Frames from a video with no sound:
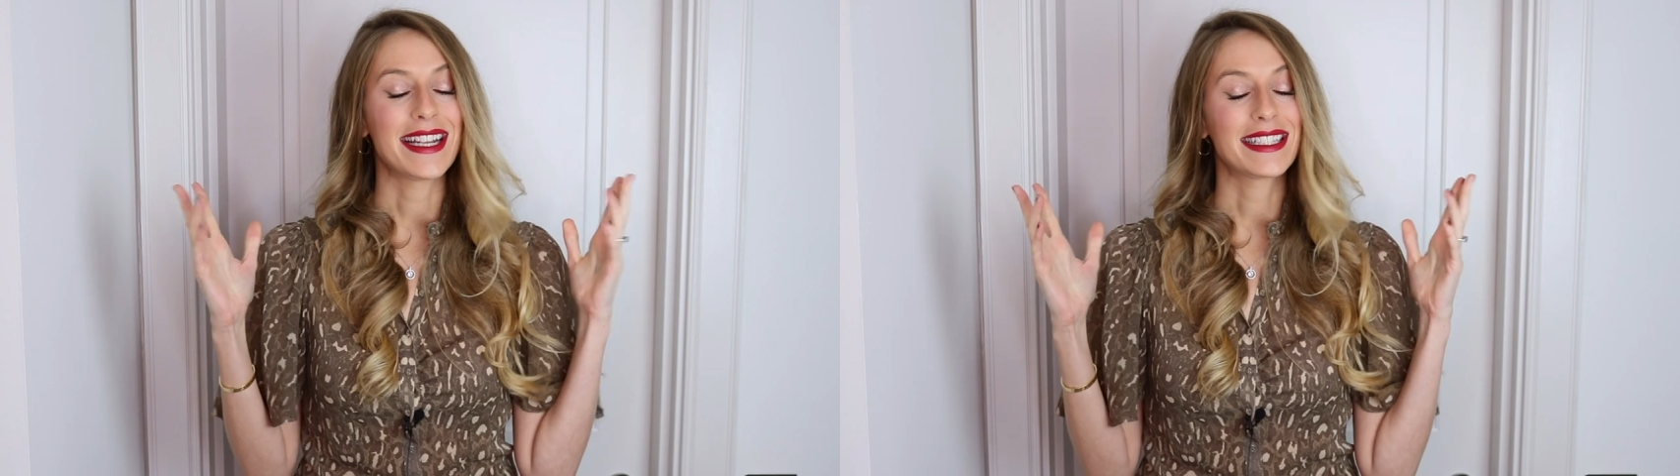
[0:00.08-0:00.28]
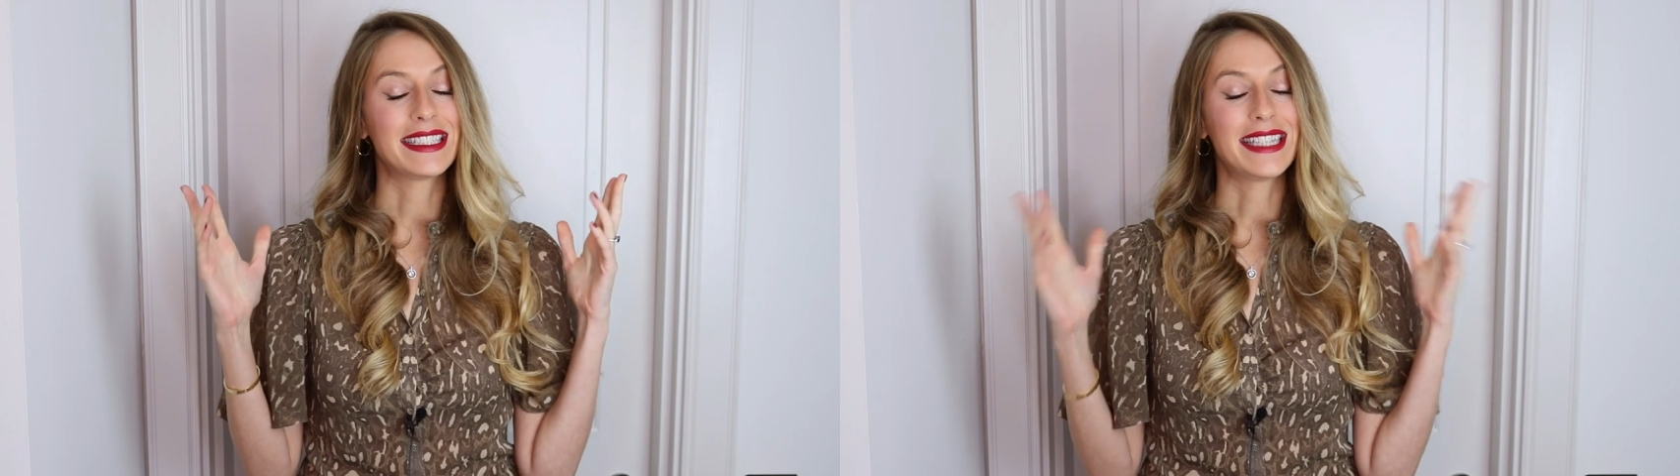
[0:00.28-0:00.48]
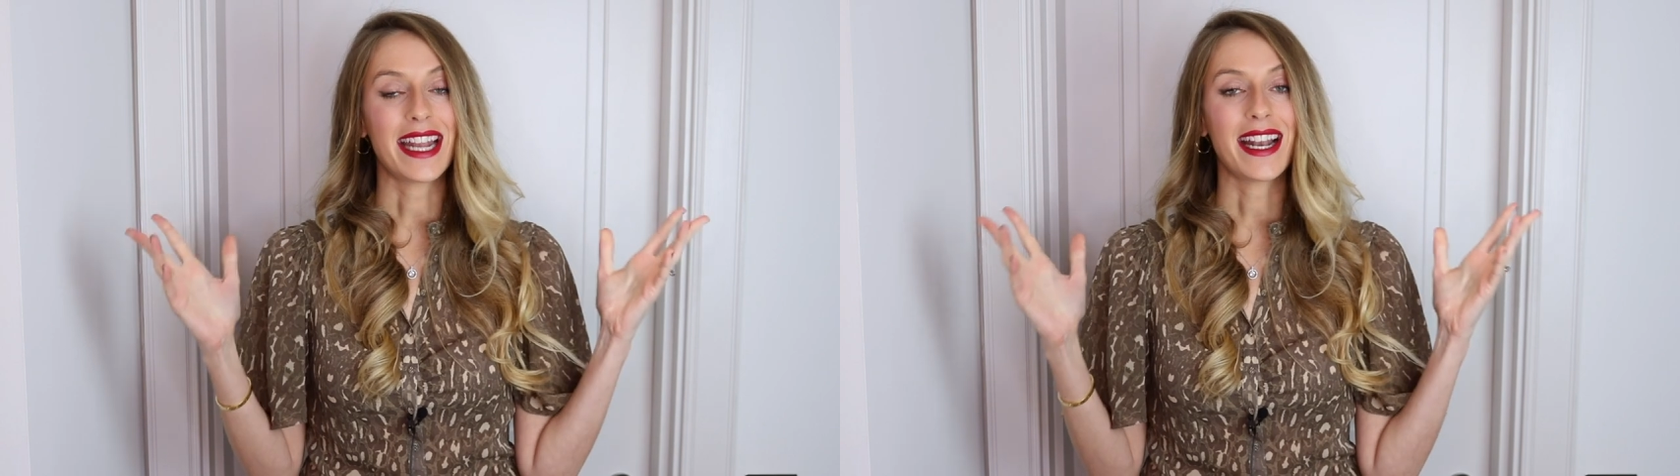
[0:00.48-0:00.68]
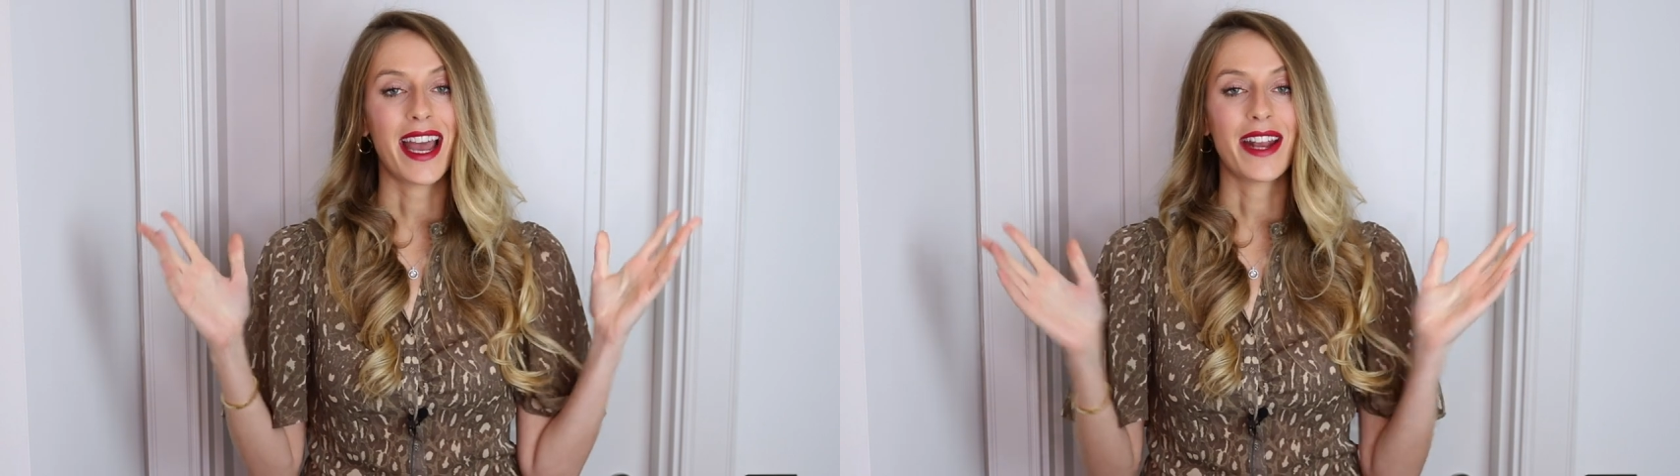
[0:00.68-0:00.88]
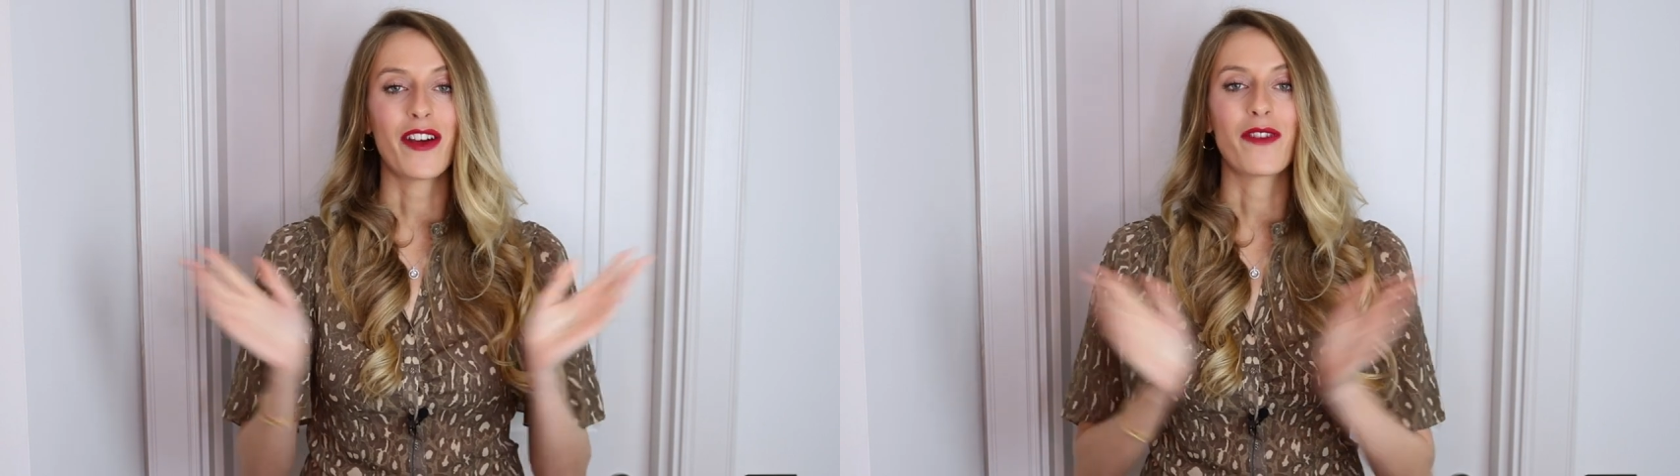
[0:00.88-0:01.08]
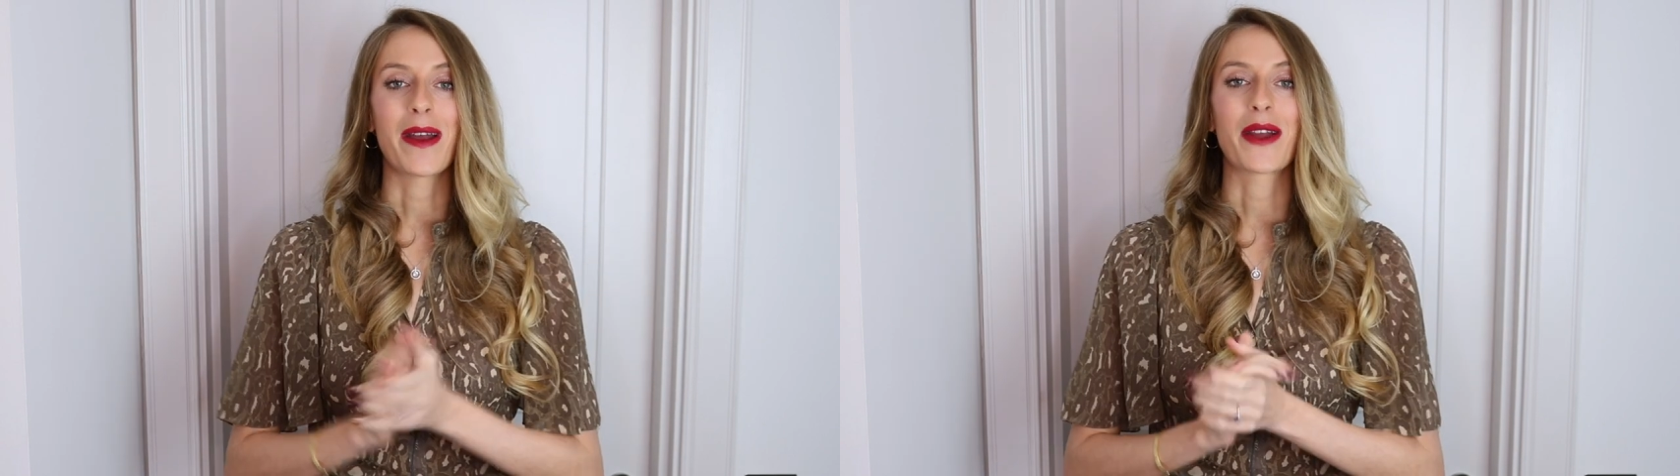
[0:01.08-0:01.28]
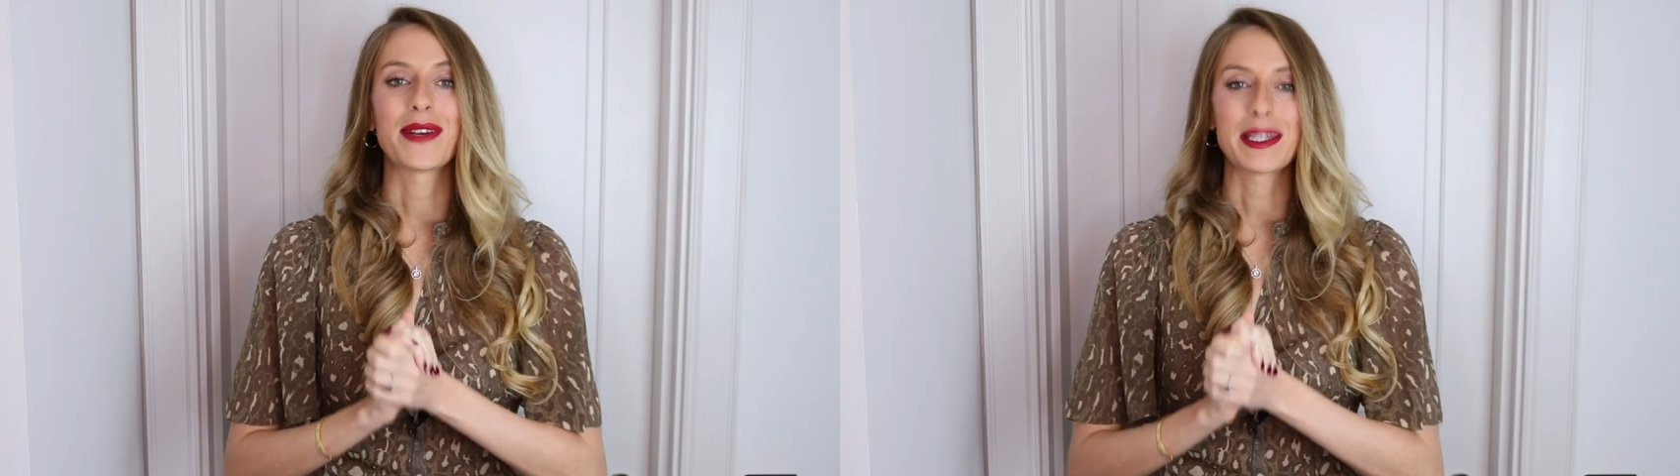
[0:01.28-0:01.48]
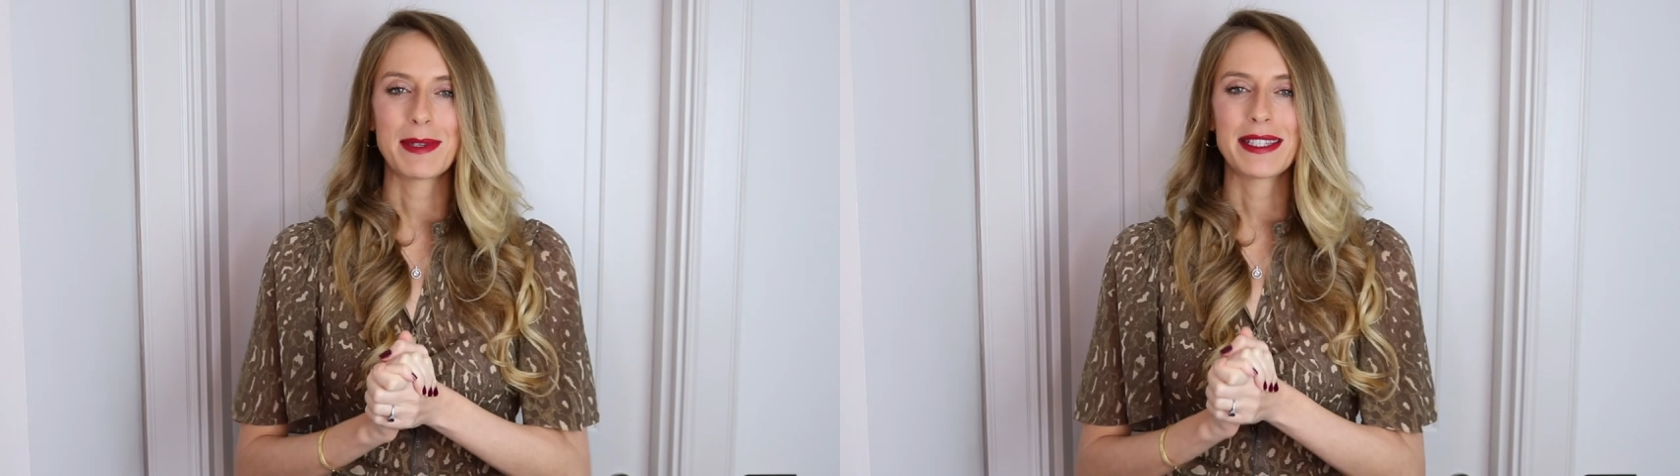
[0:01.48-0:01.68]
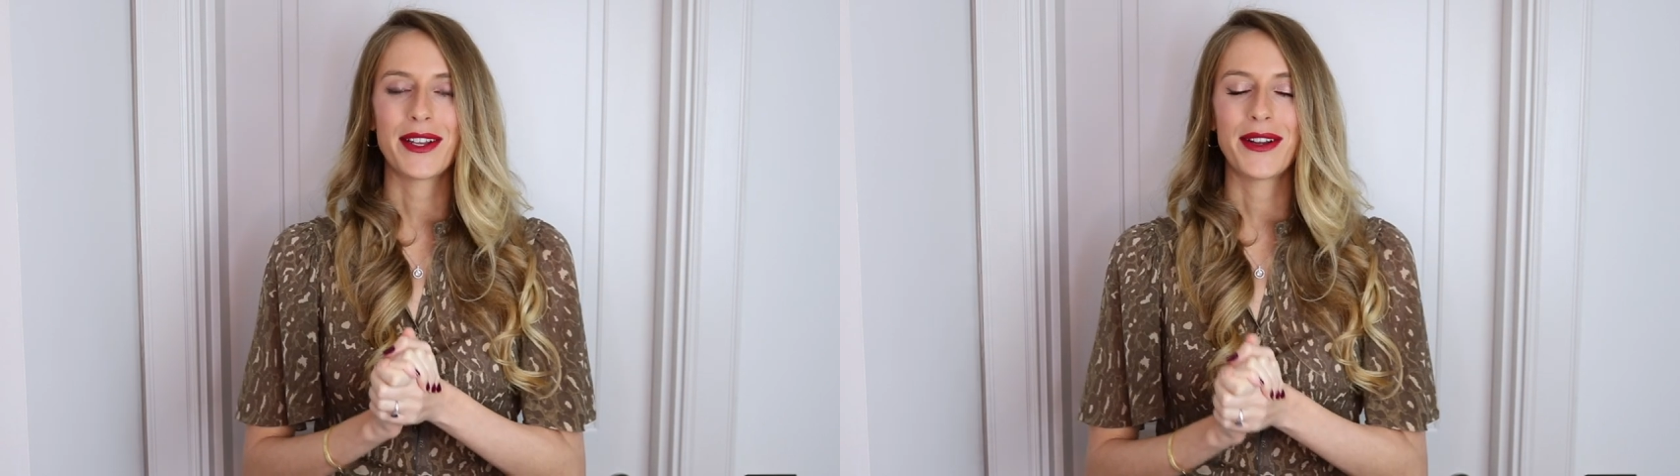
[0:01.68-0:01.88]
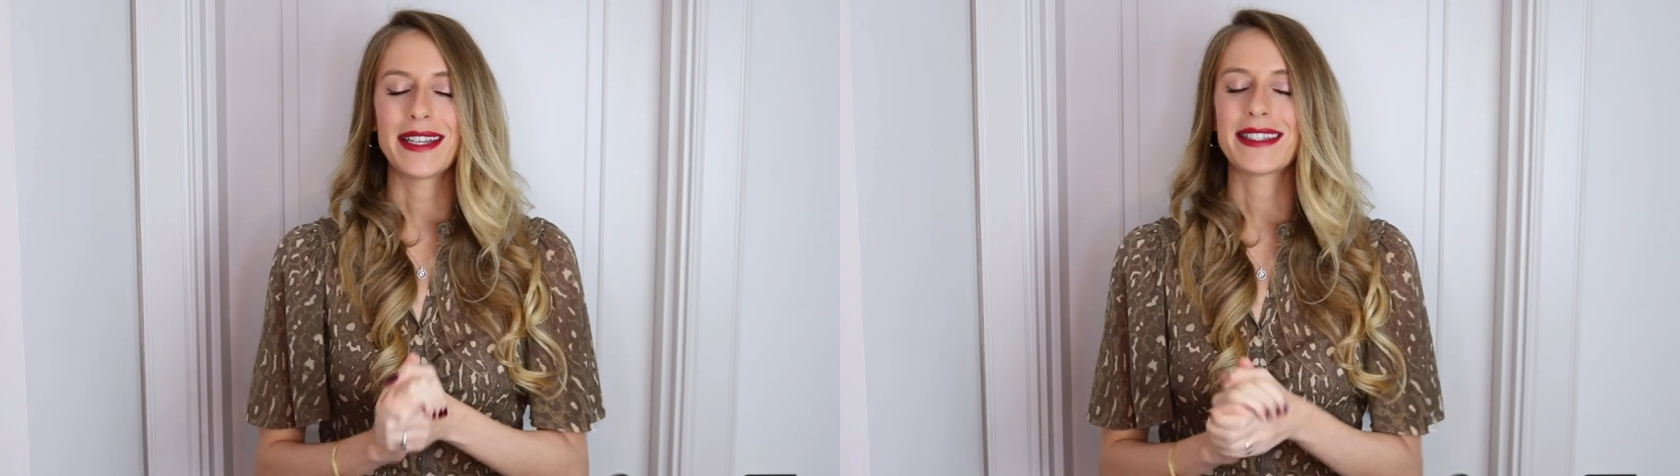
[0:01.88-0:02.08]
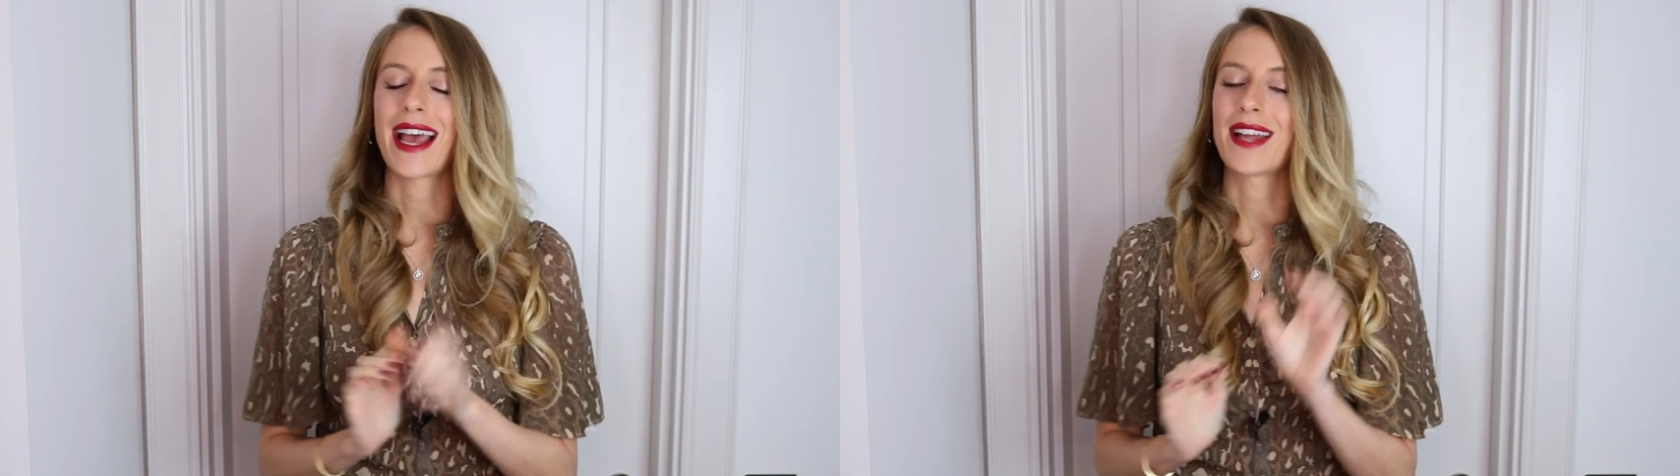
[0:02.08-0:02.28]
is day 9 of my Christmas series